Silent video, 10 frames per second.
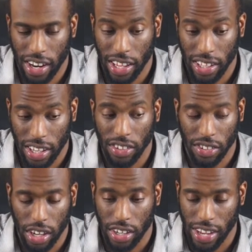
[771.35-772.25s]
like, and they
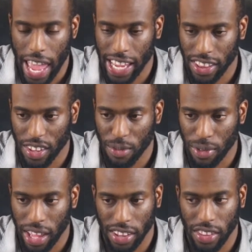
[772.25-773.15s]
start attacking them,
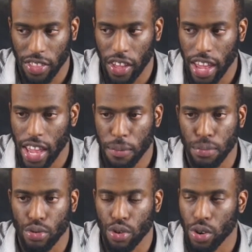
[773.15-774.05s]
like, they
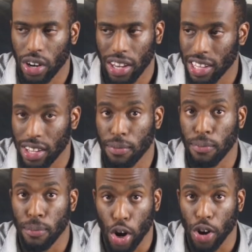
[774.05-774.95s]
brutally
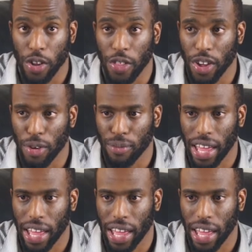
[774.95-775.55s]
murder them.